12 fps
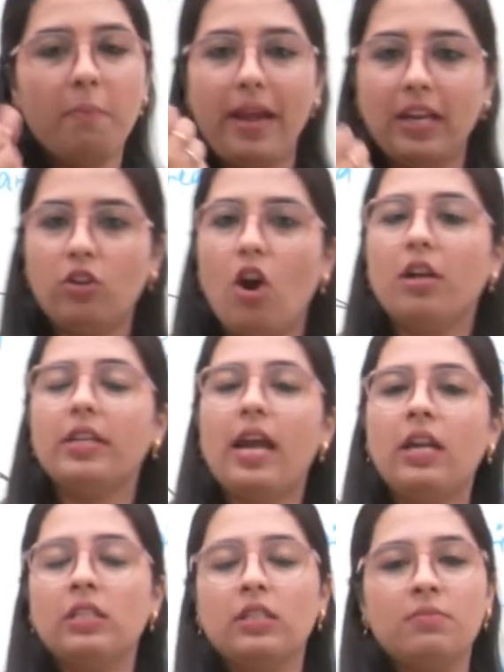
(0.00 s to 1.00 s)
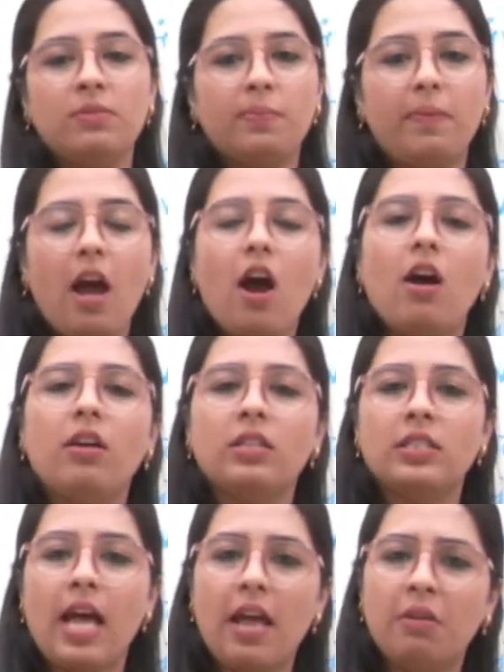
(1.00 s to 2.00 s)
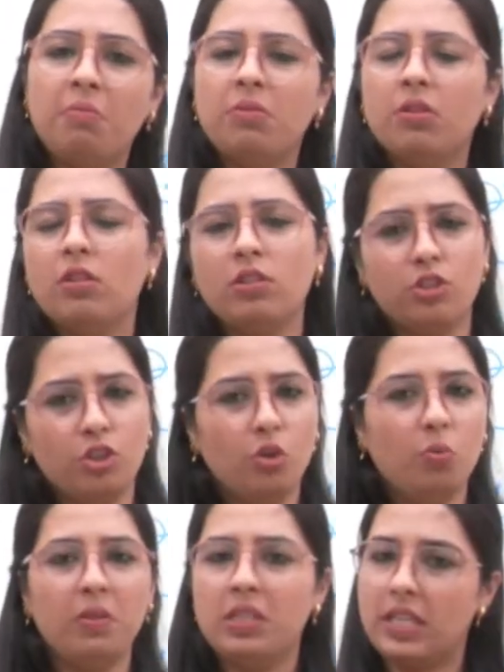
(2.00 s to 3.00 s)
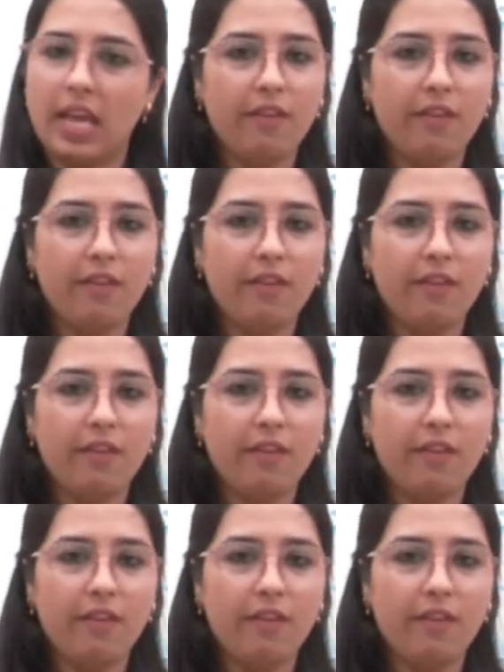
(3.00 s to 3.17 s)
Microorganisms, plants, animals, humans,